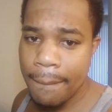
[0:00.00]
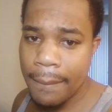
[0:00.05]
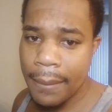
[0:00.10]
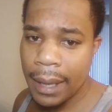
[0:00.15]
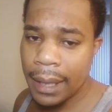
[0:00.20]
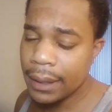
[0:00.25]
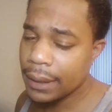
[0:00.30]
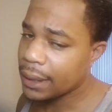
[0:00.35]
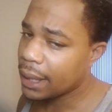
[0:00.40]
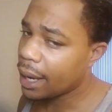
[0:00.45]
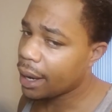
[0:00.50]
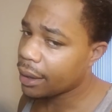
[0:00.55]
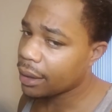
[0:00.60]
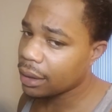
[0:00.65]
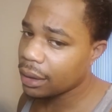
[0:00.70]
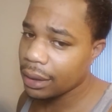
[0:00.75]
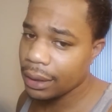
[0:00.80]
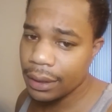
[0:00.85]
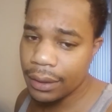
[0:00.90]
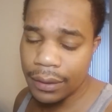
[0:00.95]
it's not going
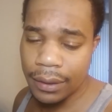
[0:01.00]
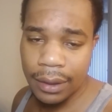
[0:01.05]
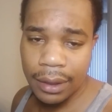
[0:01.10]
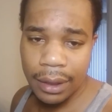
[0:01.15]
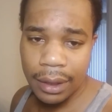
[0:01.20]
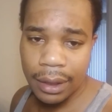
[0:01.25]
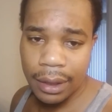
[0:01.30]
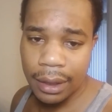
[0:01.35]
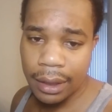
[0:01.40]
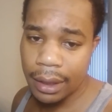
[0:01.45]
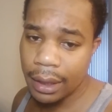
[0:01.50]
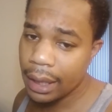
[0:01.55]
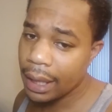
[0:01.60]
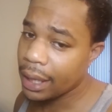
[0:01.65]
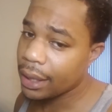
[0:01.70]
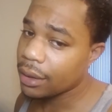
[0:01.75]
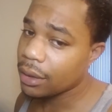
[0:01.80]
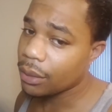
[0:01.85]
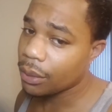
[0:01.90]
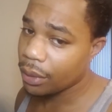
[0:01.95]
to look as good
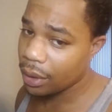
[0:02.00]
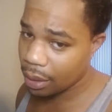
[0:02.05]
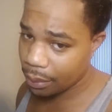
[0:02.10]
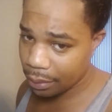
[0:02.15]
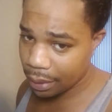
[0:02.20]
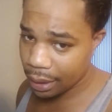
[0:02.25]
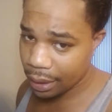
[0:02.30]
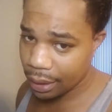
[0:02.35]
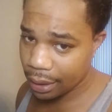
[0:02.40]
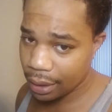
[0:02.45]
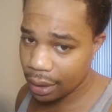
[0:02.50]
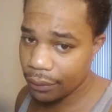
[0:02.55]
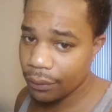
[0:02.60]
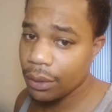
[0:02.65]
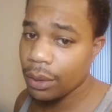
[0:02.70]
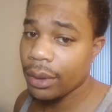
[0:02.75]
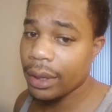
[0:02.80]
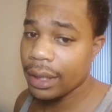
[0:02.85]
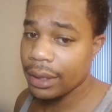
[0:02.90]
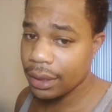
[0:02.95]
as it would have been if
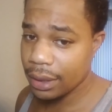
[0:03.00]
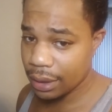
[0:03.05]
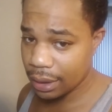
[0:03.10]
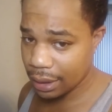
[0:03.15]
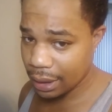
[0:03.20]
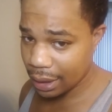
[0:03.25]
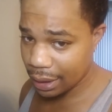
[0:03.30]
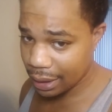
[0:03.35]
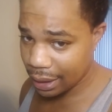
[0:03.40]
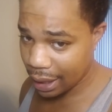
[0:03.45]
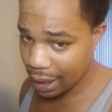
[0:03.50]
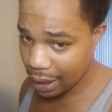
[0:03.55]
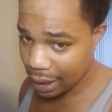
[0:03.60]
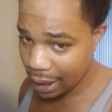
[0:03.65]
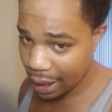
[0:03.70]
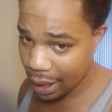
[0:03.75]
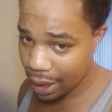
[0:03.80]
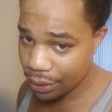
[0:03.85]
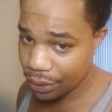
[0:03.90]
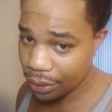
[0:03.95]
you had just did that
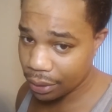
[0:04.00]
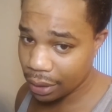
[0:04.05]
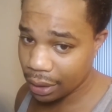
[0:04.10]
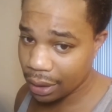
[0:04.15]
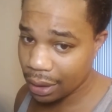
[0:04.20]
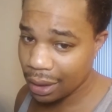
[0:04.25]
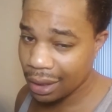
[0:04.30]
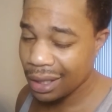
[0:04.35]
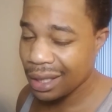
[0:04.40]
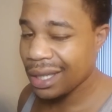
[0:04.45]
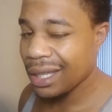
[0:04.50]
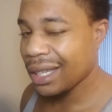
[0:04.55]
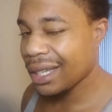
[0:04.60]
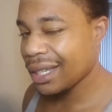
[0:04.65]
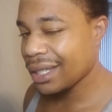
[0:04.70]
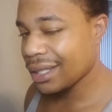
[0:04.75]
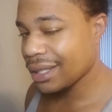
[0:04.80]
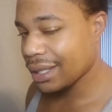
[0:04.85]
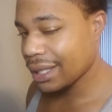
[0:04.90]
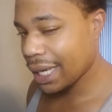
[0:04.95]
naturally
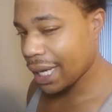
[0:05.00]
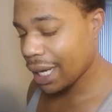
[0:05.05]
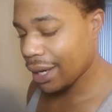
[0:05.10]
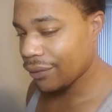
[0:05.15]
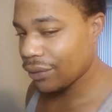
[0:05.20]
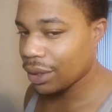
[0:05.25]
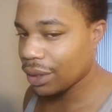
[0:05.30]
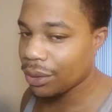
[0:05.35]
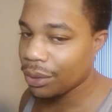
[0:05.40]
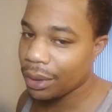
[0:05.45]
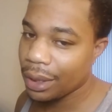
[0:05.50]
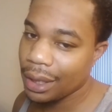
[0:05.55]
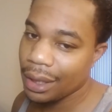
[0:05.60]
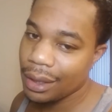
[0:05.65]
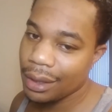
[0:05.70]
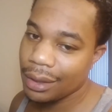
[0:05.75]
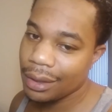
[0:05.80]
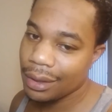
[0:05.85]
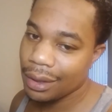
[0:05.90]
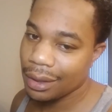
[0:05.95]
and saved the
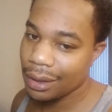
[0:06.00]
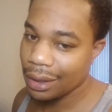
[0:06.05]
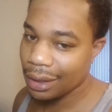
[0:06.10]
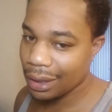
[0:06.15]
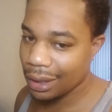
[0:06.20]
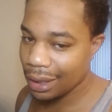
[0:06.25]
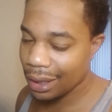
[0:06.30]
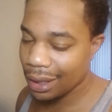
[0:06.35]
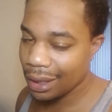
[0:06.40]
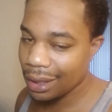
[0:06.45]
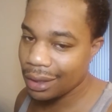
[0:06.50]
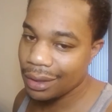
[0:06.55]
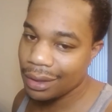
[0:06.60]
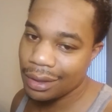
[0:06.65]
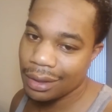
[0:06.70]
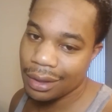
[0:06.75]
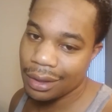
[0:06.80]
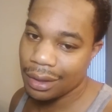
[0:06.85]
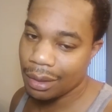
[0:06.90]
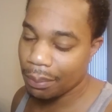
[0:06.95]
grease and the
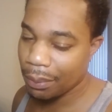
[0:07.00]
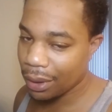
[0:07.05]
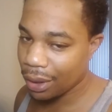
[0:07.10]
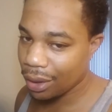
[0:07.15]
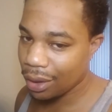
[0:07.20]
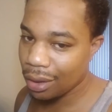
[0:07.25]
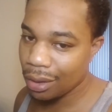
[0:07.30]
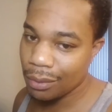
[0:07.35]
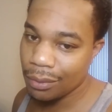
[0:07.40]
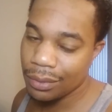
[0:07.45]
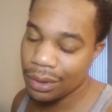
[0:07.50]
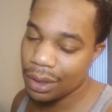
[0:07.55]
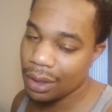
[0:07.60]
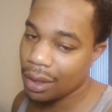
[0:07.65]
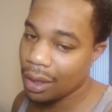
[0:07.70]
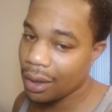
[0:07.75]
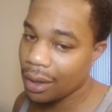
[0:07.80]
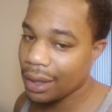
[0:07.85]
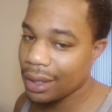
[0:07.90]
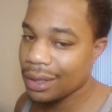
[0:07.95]
kits and the perms
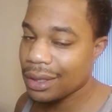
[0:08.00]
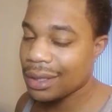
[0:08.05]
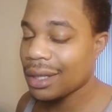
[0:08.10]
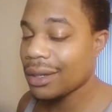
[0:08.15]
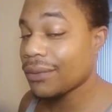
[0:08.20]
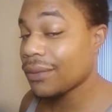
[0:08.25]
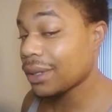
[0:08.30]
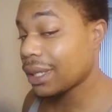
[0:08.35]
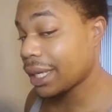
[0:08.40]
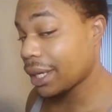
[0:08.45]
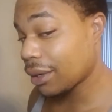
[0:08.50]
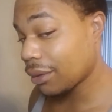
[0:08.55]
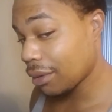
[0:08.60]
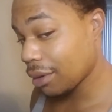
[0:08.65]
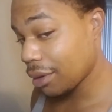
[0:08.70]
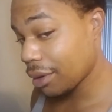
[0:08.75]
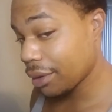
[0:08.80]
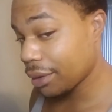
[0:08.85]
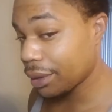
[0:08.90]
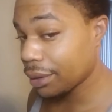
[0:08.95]
and all that stuff for later
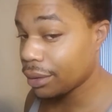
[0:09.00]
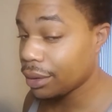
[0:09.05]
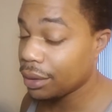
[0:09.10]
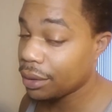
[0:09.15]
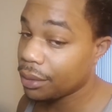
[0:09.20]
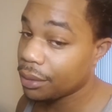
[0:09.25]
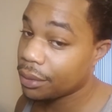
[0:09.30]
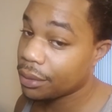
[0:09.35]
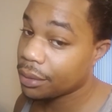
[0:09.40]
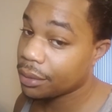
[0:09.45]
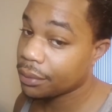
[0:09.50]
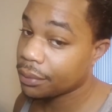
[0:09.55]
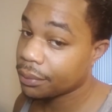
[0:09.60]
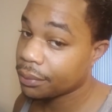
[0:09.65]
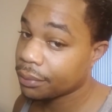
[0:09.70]
on use.